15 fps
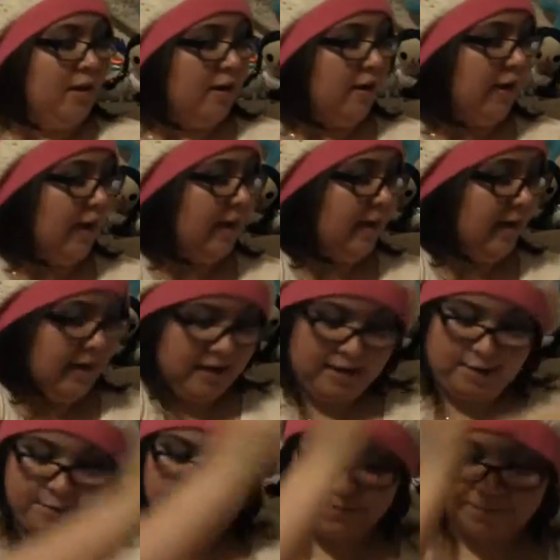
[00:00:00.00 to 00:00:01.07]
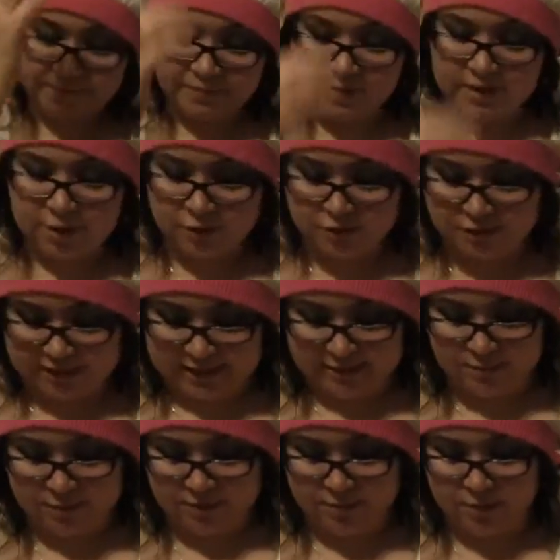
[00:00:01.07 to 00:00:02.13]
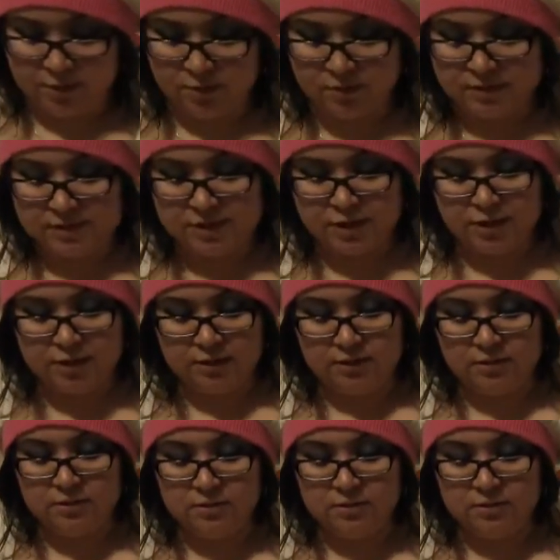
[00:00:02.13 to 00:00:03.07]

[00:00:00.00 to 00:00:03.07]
Right? It also came with a poster.